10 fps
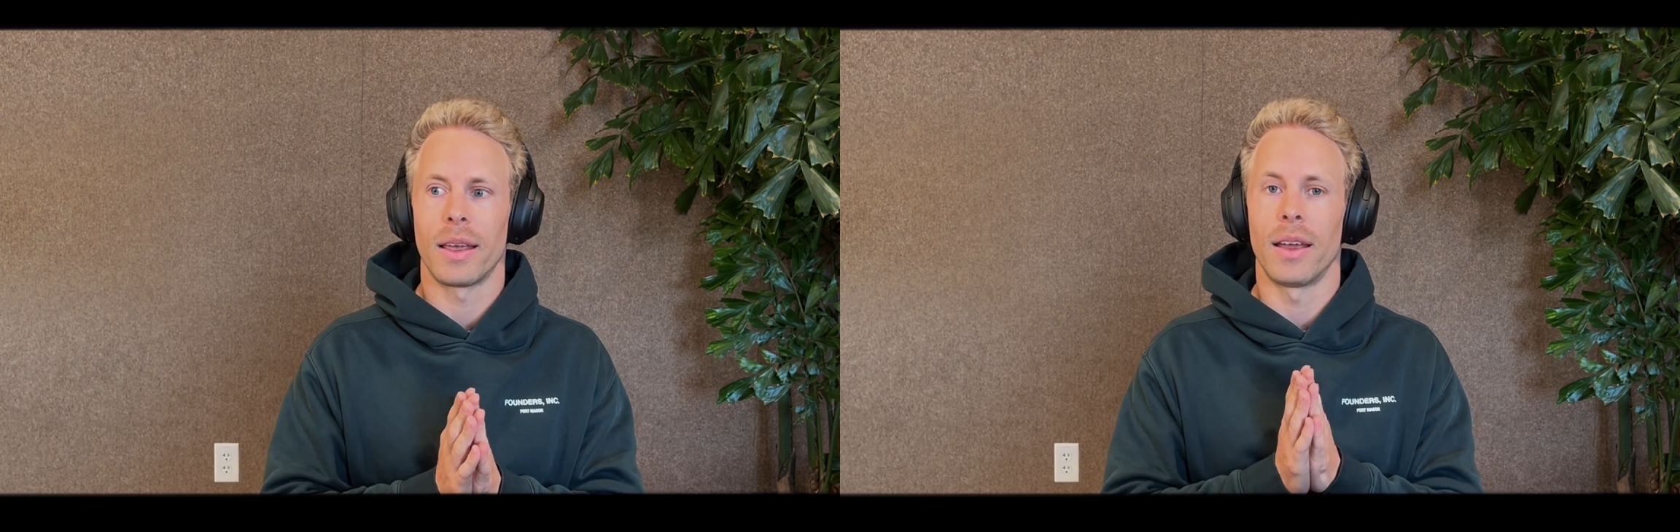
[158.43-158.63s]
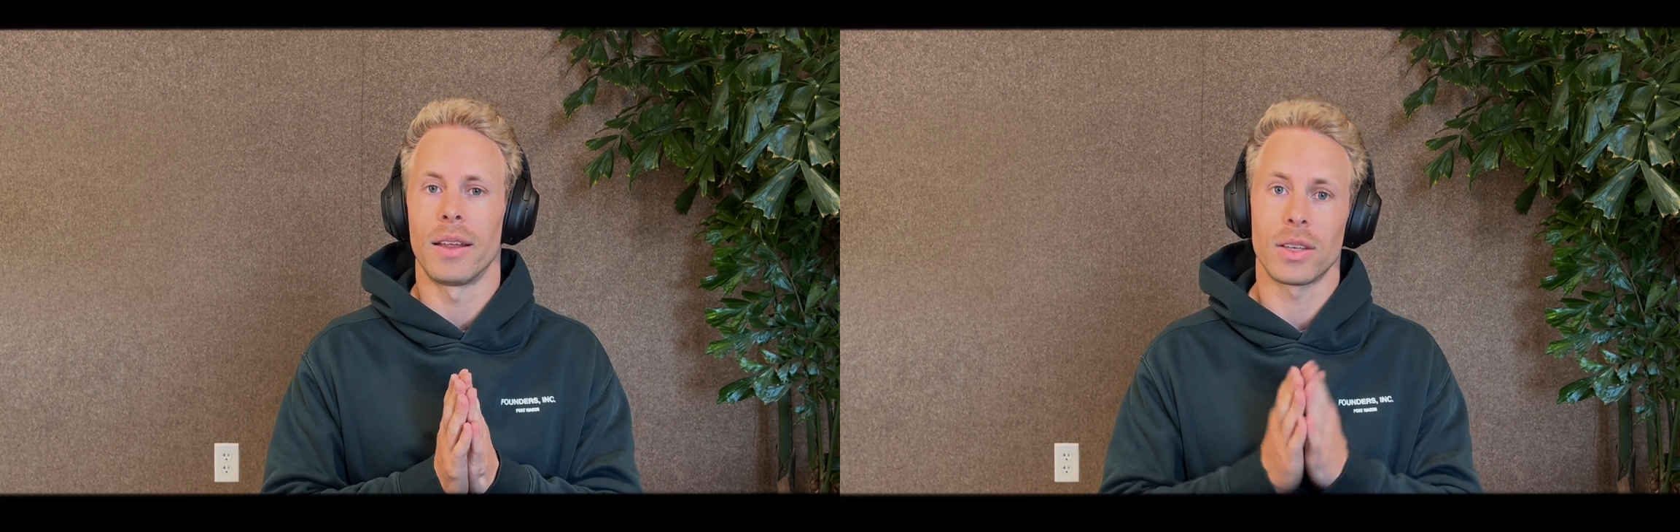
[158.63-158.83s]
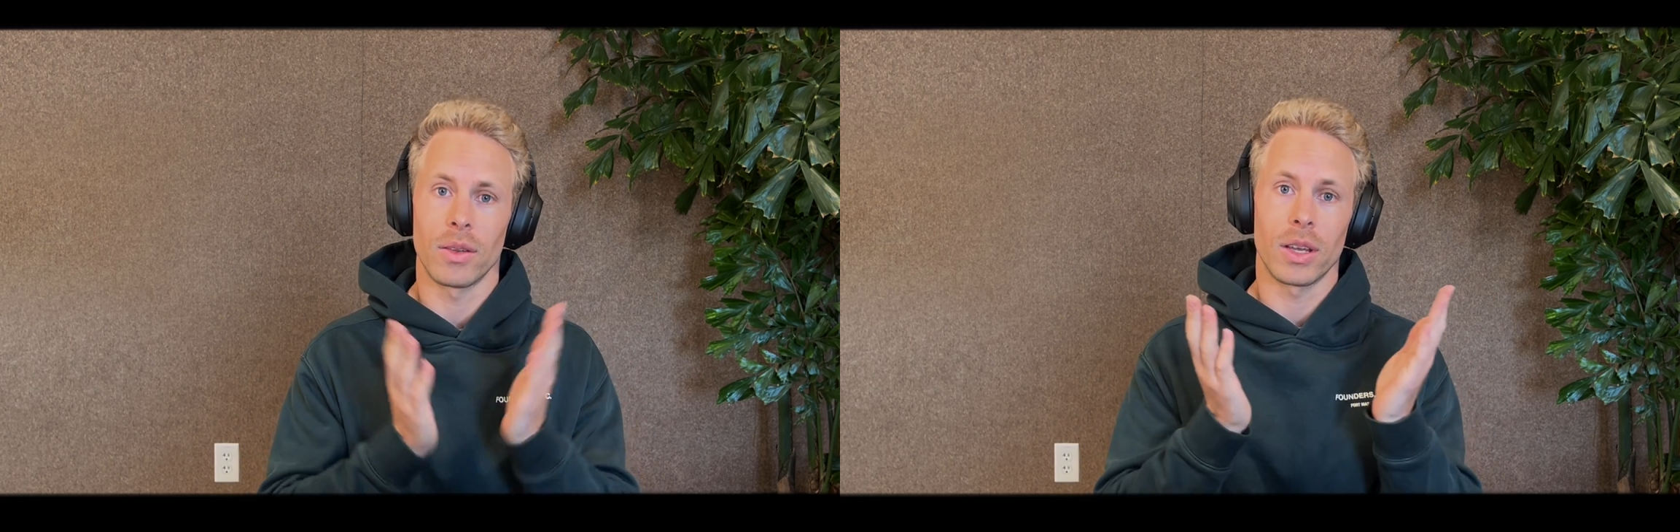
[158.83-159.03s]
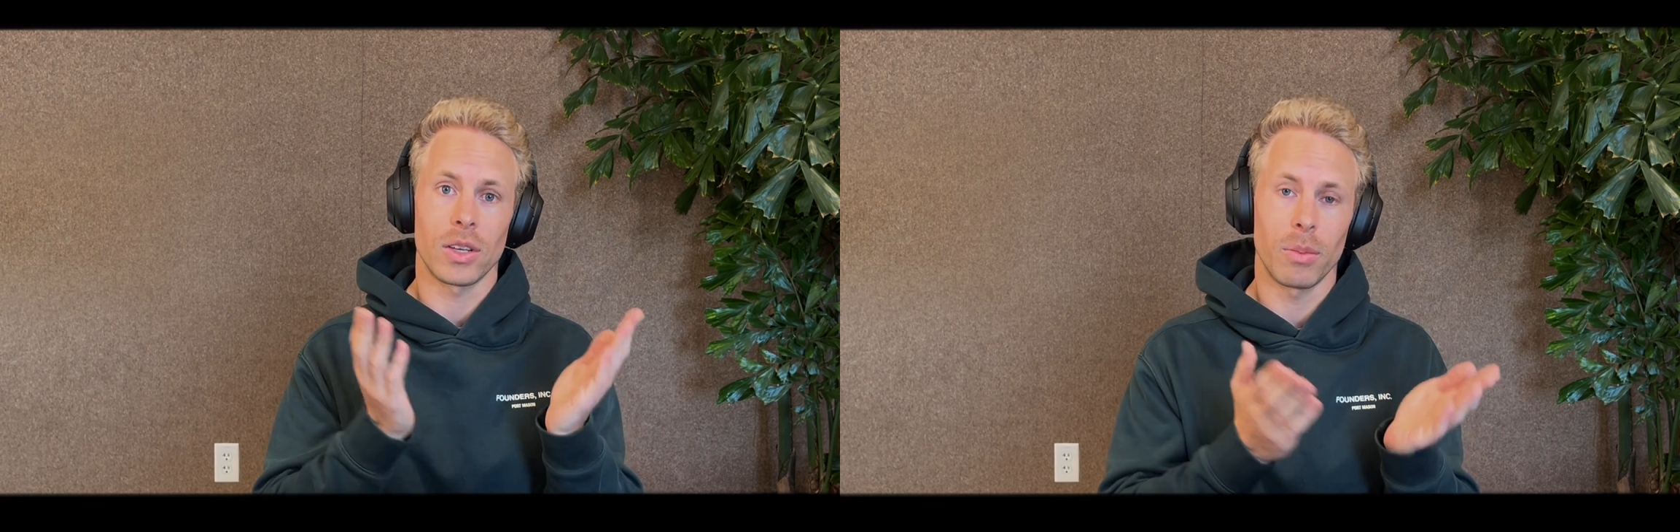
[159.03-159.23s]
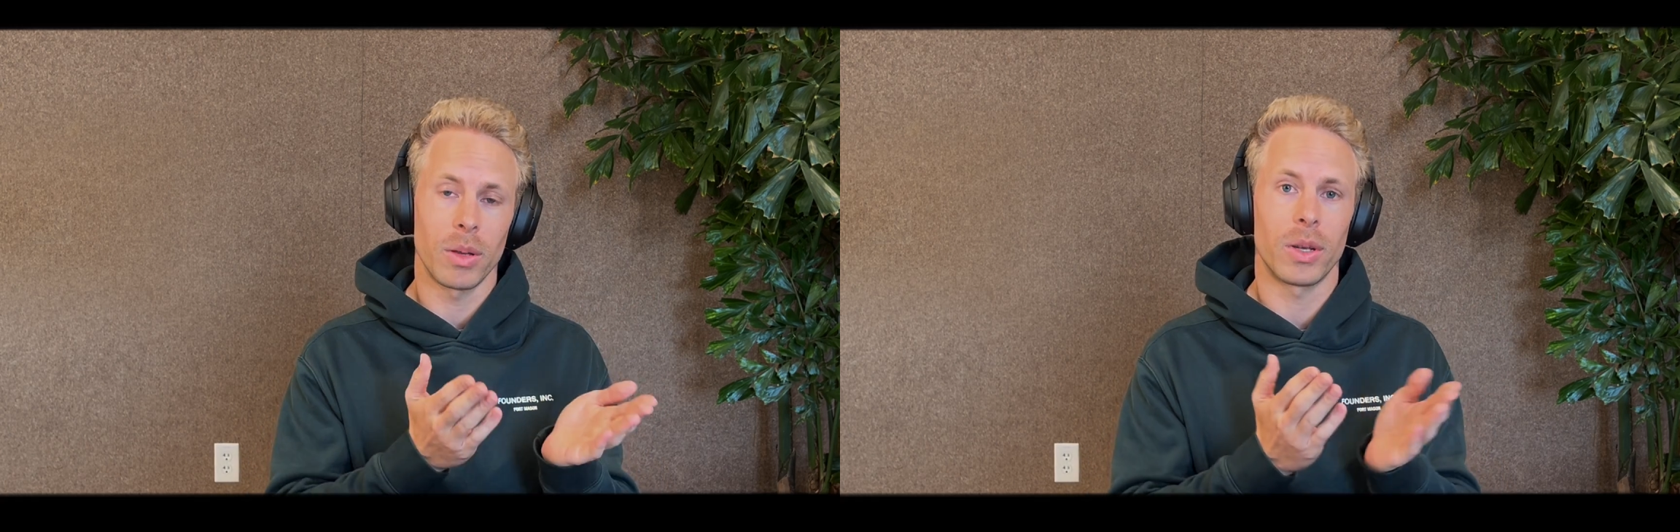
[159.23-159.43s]
Uh, so the
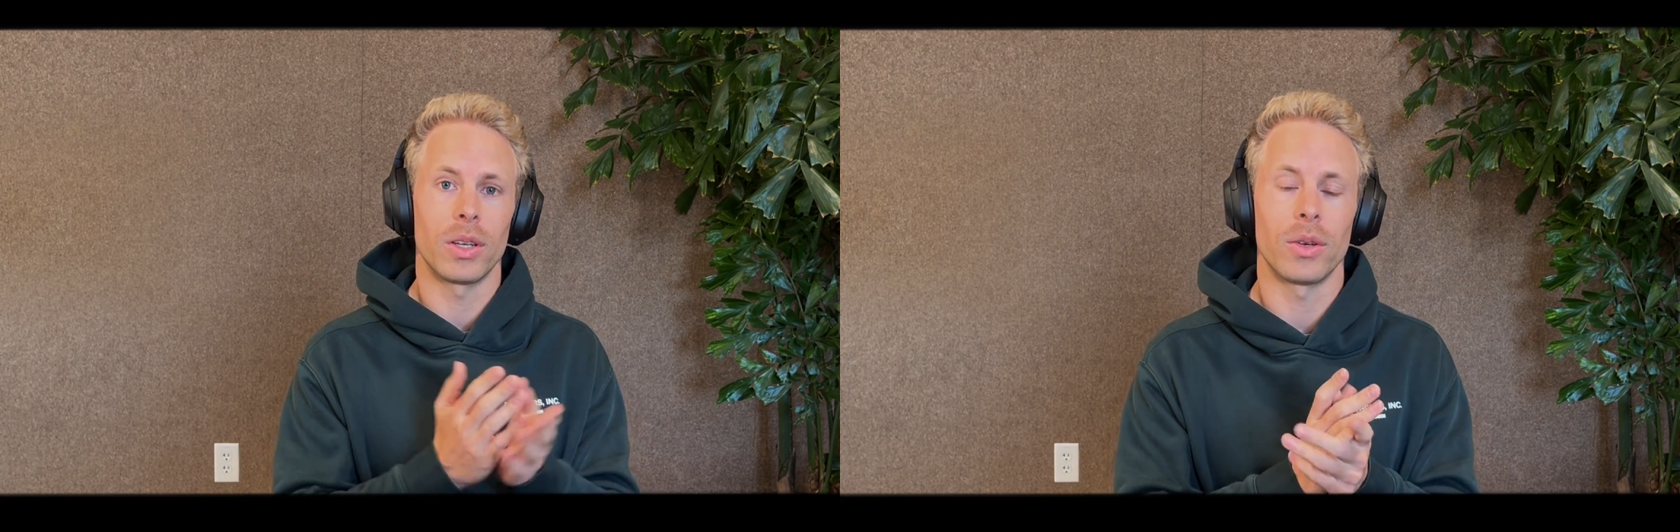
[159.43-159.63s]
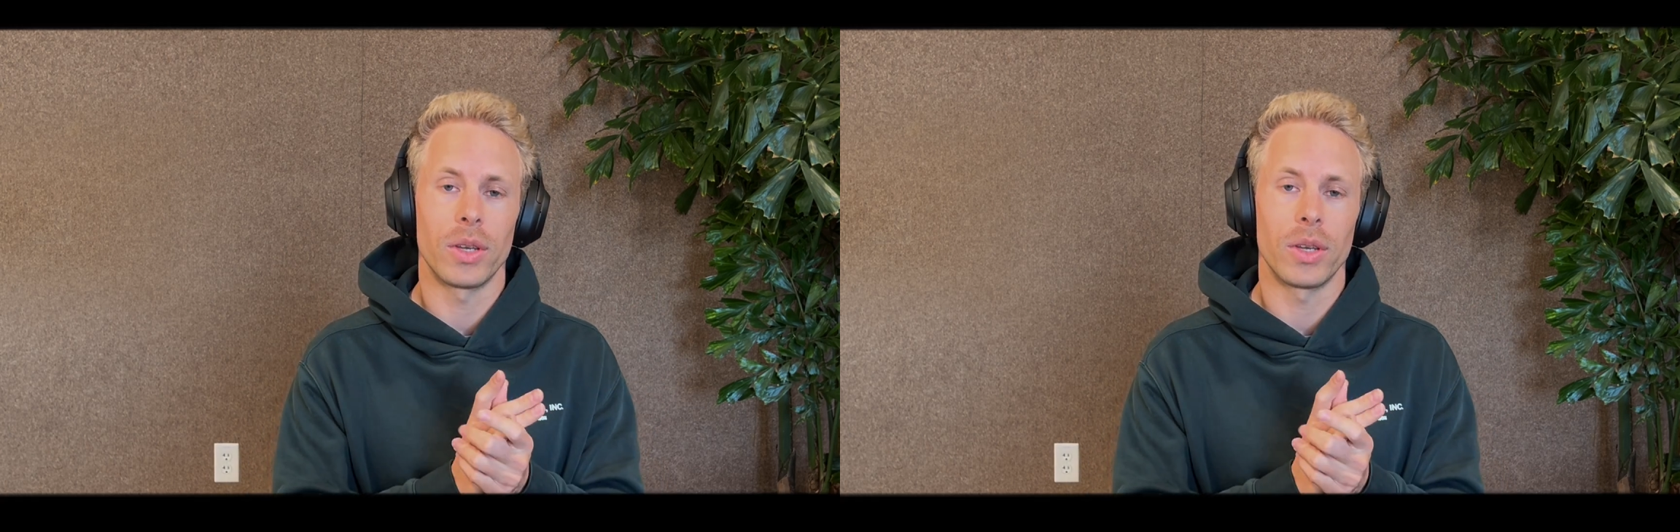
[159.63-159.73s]
example I'm going to